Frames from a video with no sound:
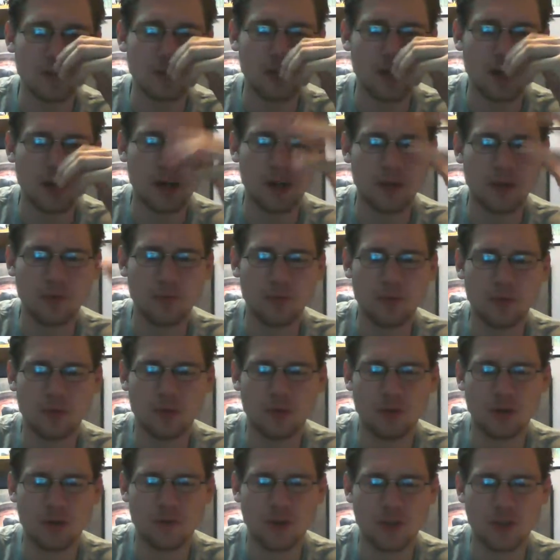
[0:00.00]
I
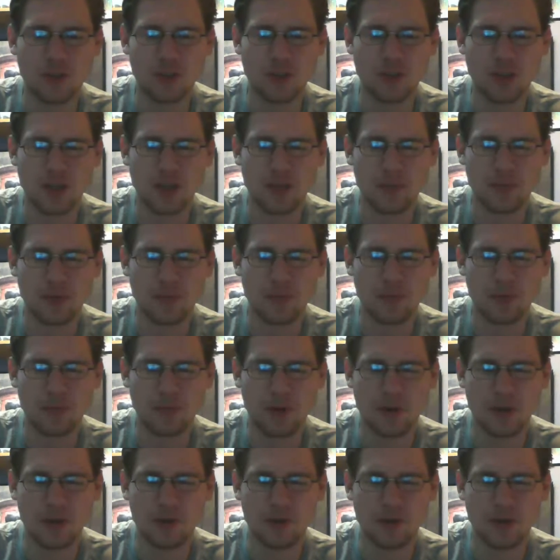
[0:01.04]
will eventually come up with
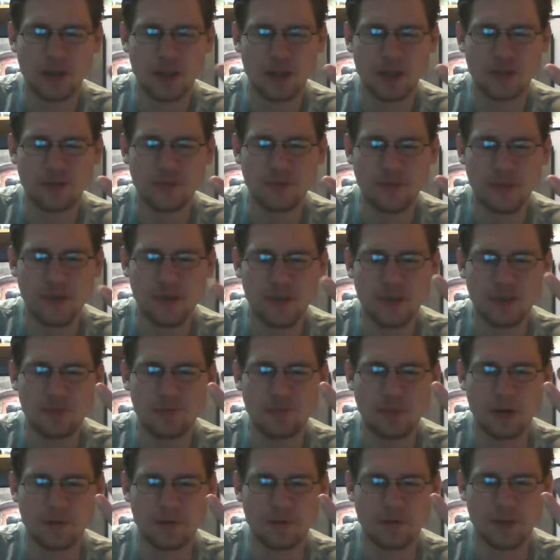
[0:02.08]
my own catchphrase,
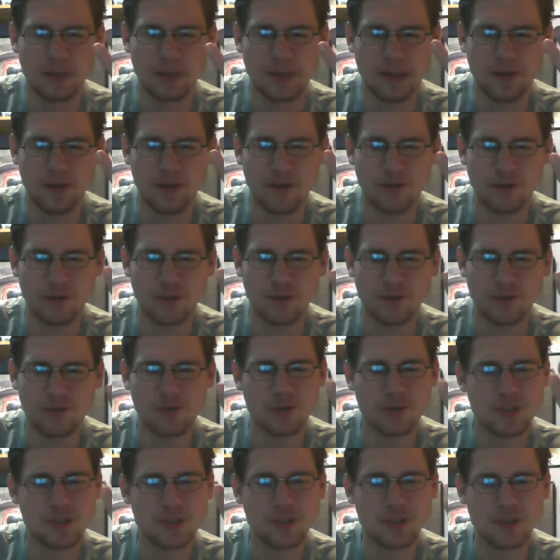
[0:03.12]
but for now I'm just
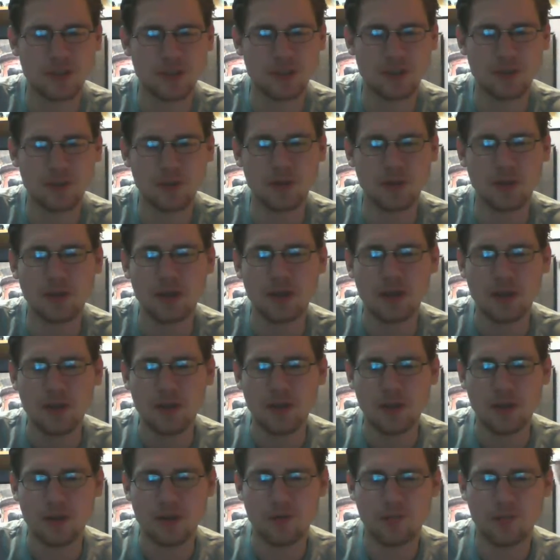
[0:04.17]
going to steal this one.
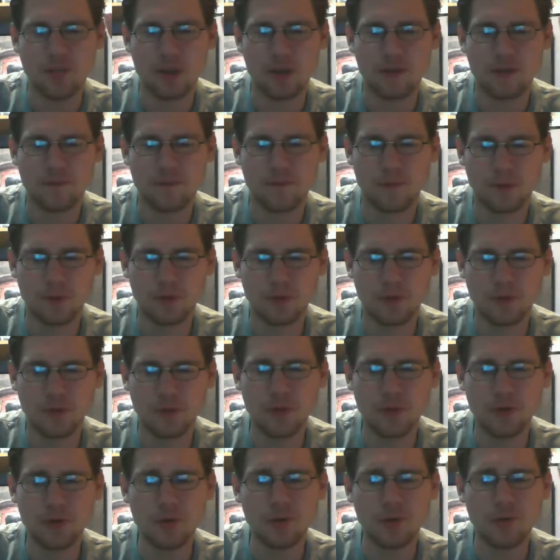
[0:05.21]
May the force be
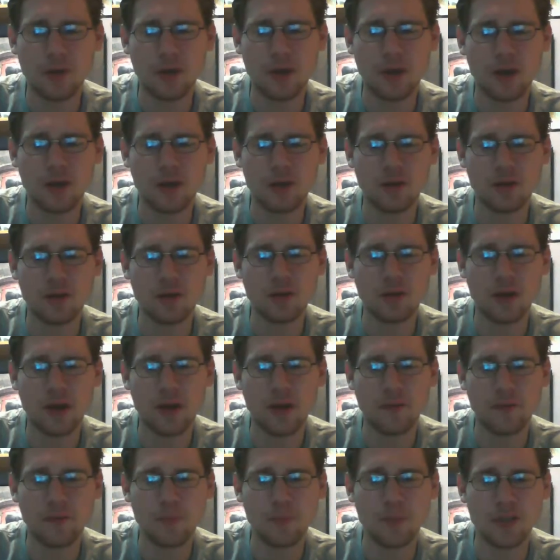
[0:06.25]
with you, and
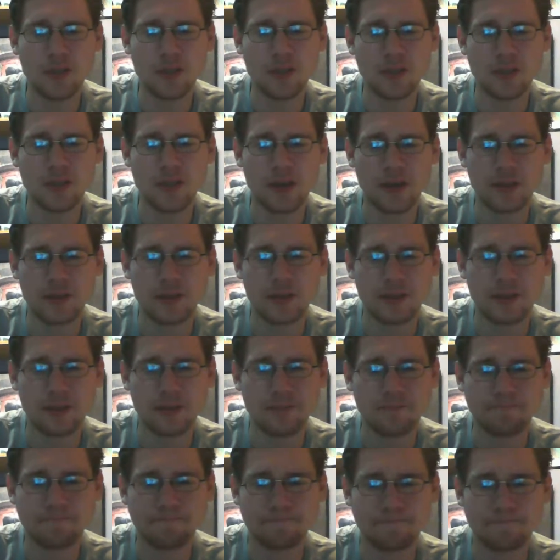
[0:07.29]
have a pleasant night.
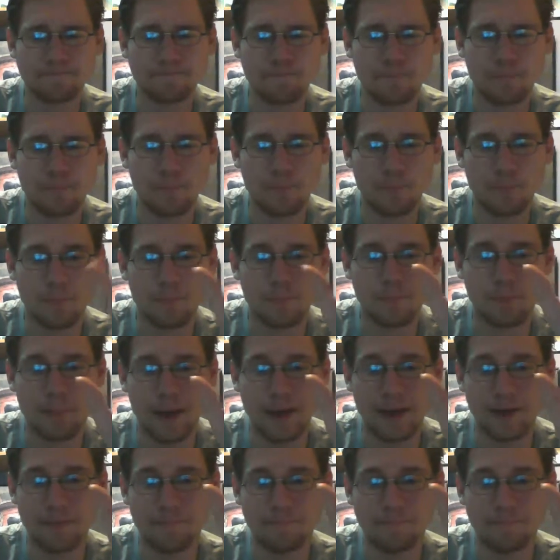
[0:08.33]
Bye.